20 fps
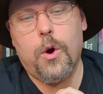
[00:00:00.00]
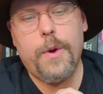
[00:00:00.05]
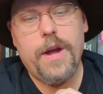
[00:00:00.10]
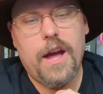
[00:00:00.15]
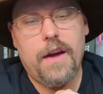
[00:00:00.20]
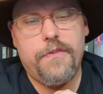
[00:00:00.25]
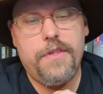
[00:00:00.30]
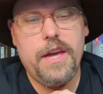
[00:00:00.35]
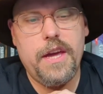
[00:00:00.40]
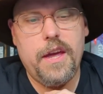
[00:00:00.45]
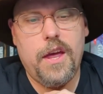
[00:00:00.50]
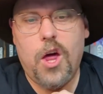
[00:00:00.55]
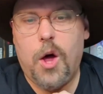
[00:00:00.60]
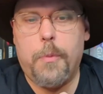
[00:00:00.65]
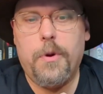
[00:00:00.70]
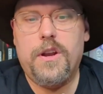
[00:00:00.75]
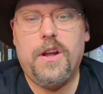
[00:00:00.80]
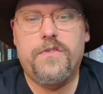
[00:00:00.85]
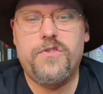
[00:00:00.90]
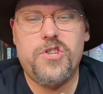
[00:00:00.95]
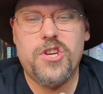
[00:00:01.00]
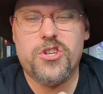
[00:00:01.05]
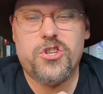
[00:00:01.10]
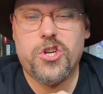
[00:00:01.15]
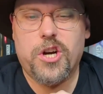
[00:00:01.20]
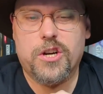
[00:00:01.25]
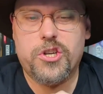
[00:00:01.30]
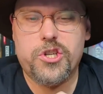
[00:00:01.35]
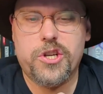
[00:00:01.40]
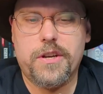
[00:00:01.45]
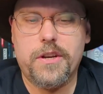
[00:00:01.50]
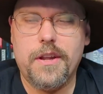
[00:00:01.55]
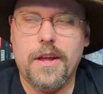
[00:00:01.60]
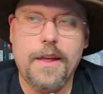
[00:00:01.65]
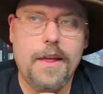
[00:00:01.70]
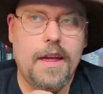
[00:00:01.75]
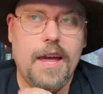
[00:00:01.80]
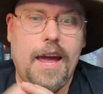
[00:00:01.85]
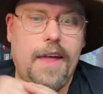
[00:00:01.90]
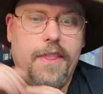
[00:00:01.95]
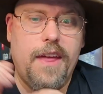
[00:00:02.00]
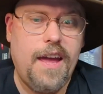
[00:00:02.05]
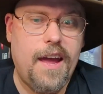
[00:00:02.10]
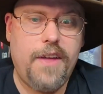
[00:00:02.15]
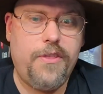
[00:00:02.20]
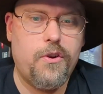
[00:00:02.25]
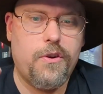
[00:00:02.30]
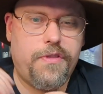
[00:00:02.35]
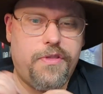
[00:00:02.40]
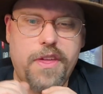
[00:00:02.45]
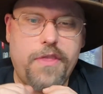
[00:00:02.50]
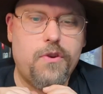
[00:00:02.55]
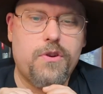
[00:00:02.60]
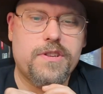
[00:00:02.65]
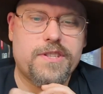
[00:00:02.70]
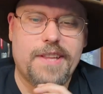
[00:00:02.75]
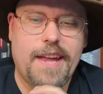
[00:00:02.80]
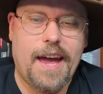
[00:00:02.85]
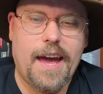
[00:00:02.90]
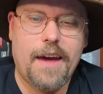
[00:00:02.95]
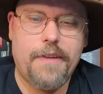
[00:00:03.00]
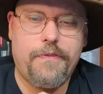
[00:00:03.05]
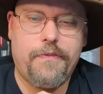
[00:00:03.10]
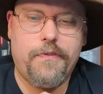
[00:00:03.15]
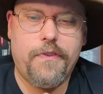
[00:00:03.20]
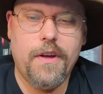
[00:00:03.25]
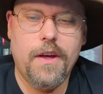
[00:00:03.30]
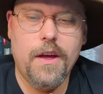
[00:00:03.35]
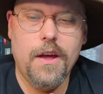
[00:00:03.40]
we have the Helmet of Disjunction and the Hither-Thither staff.